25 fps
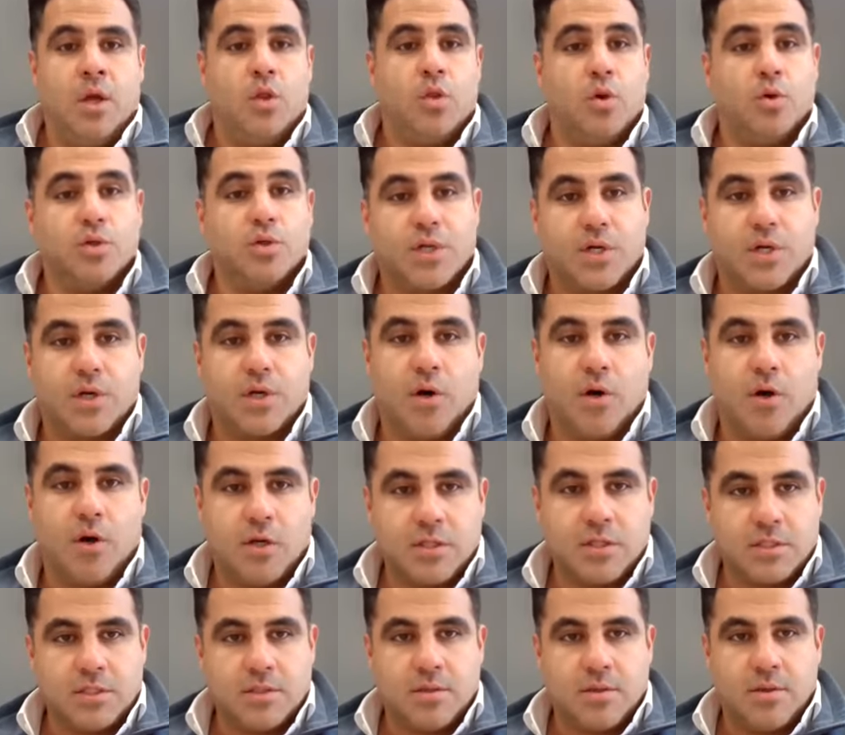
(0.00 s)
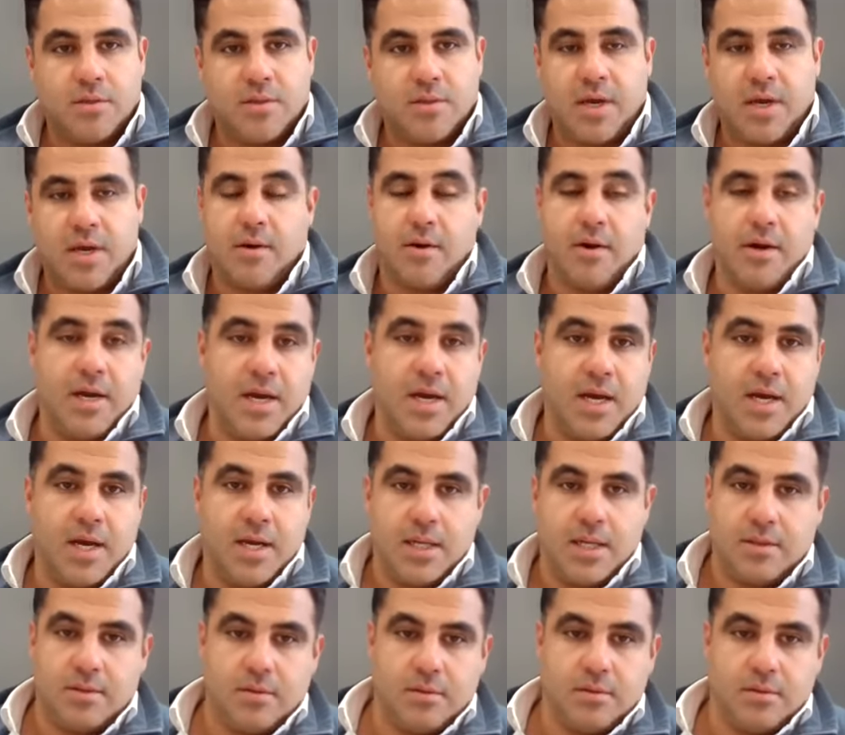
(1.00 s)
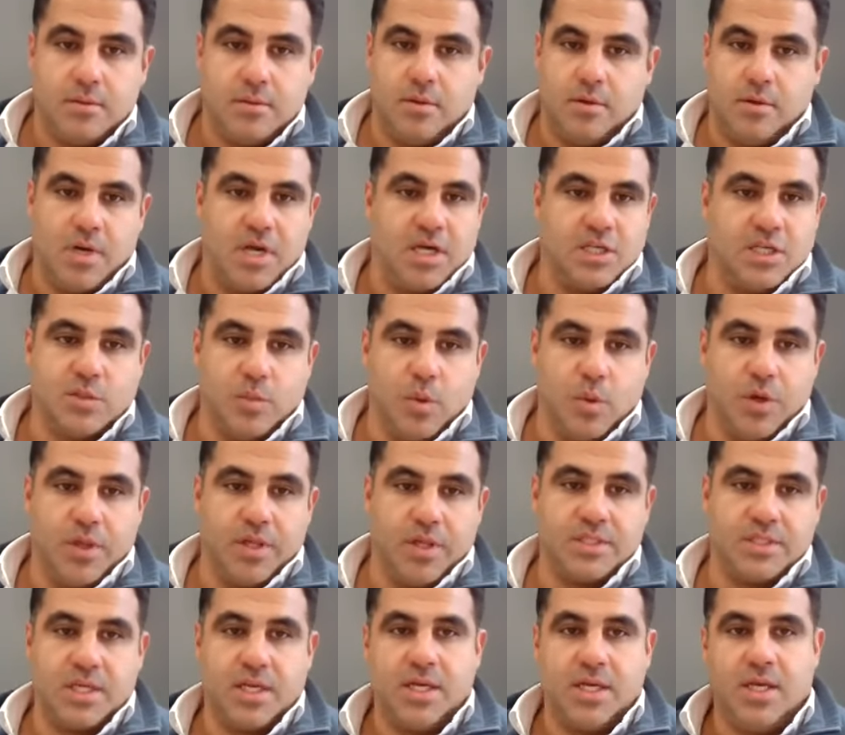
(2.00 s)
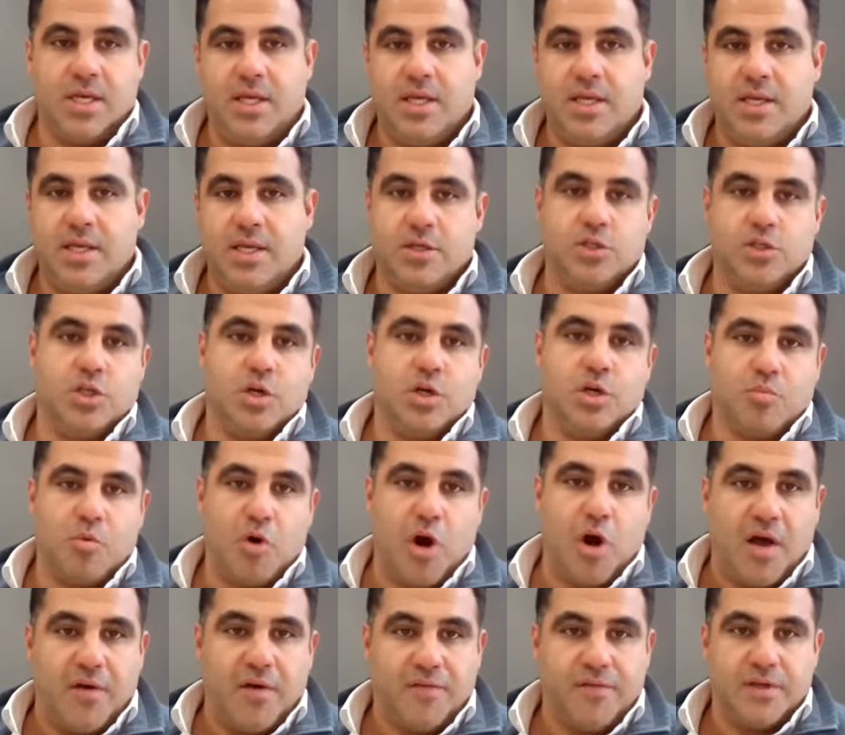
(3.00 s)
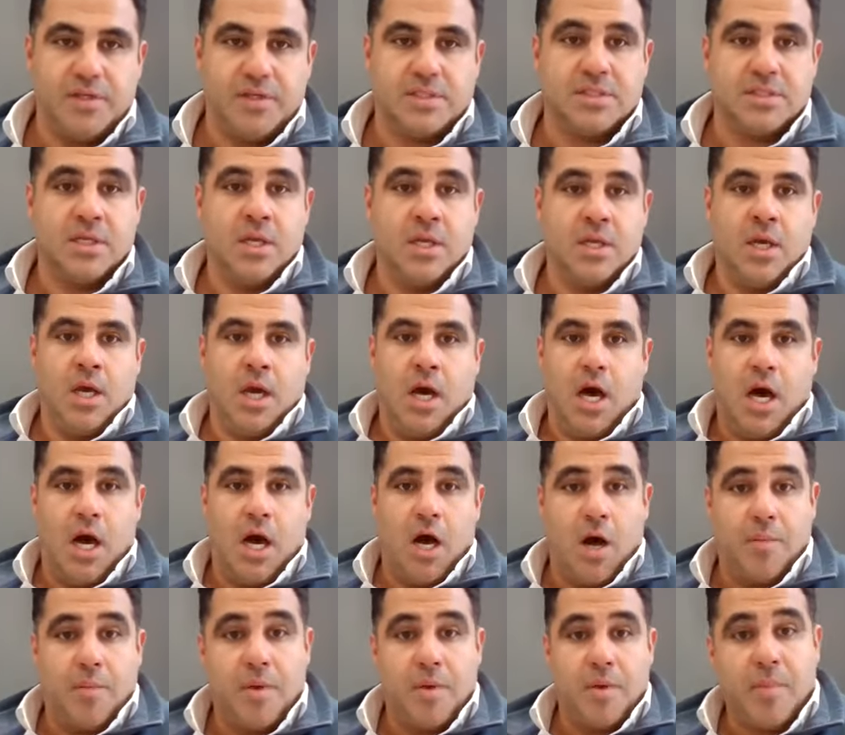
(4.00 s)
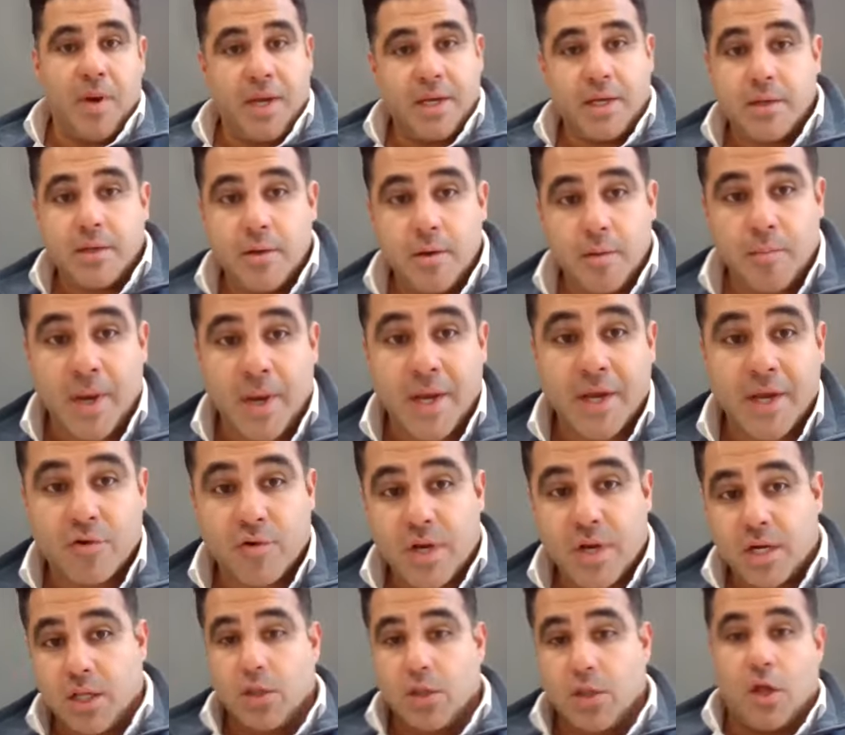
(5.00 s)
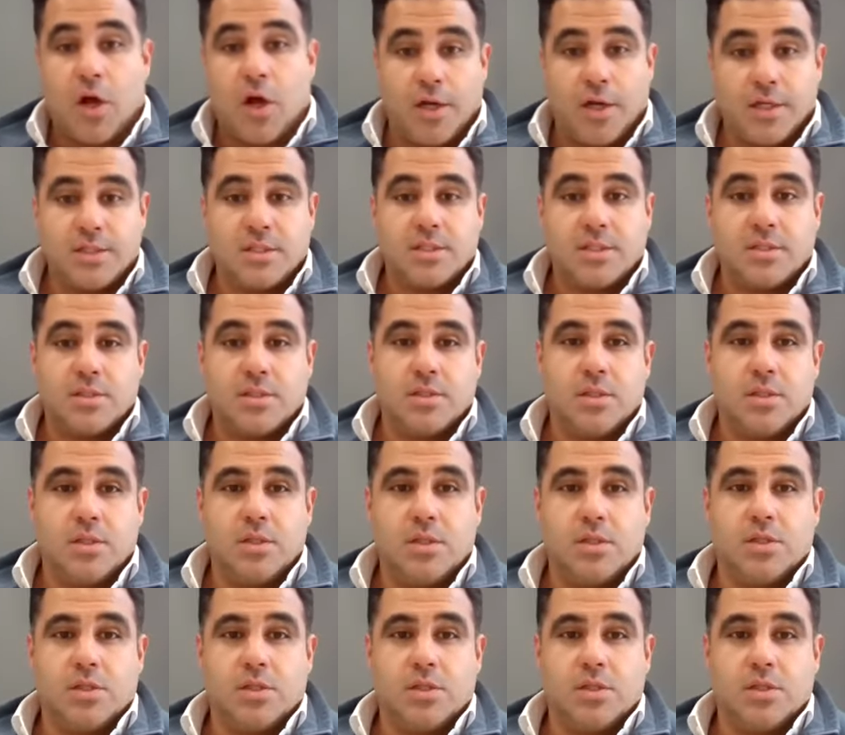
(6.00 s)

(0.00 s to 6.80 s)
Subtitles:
Those are costs that they're not small. That's going to eat into your profits. It might create a loss.